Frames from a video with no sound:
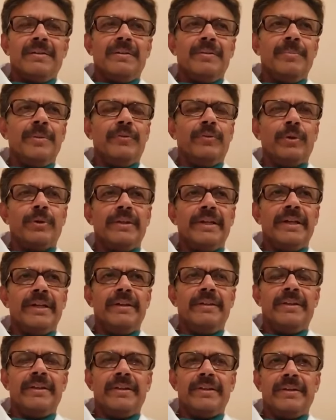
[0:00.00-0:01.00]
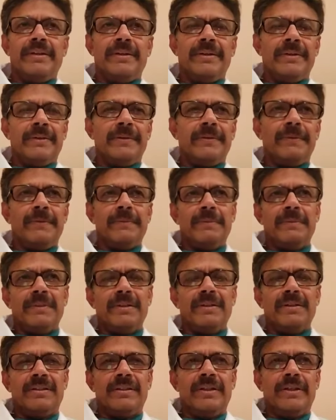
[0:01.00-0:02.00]
before they hit
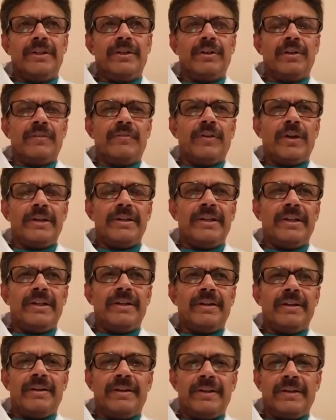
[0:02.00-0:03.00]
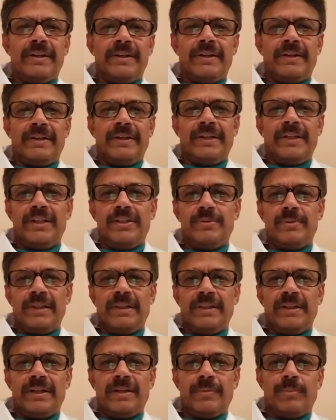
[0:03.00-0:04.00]
the 30 or 40 year age,
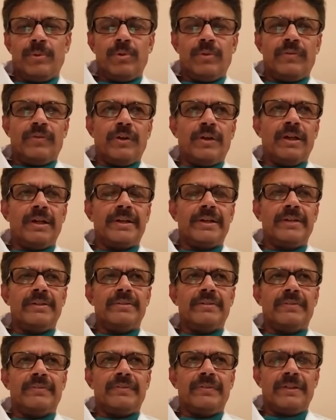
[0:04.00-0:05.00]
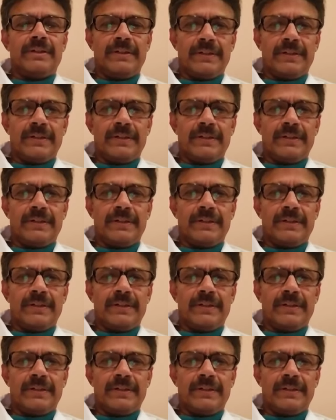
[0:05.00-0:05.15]
when they are prone for all kinds of